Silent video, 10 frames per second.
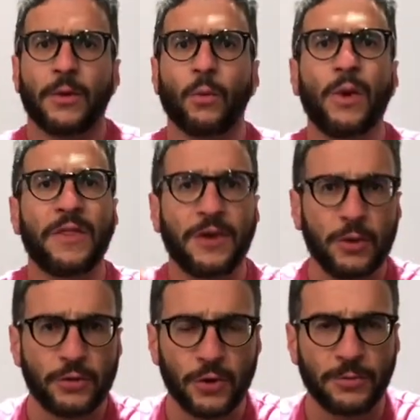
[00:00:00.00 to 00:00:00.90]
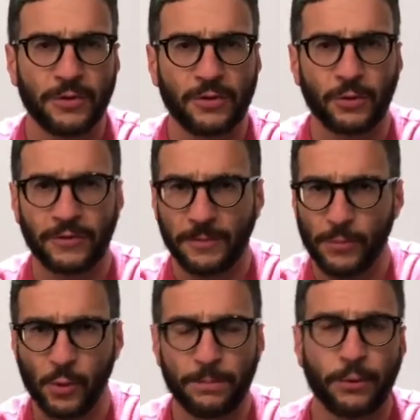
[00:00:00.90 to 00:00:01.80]
With YouTube, there's sort of a
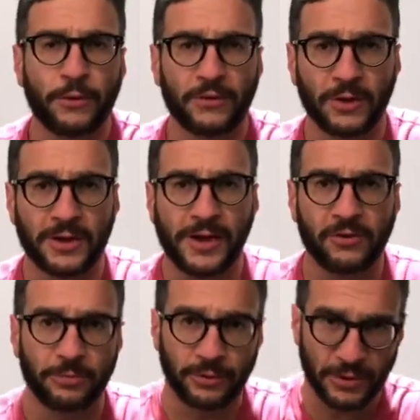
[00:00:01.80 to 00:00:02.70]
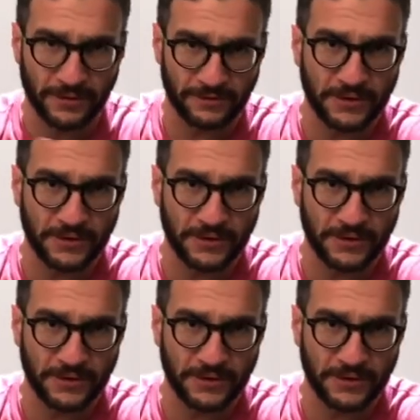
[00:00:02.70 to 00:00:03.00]
more personal connection between the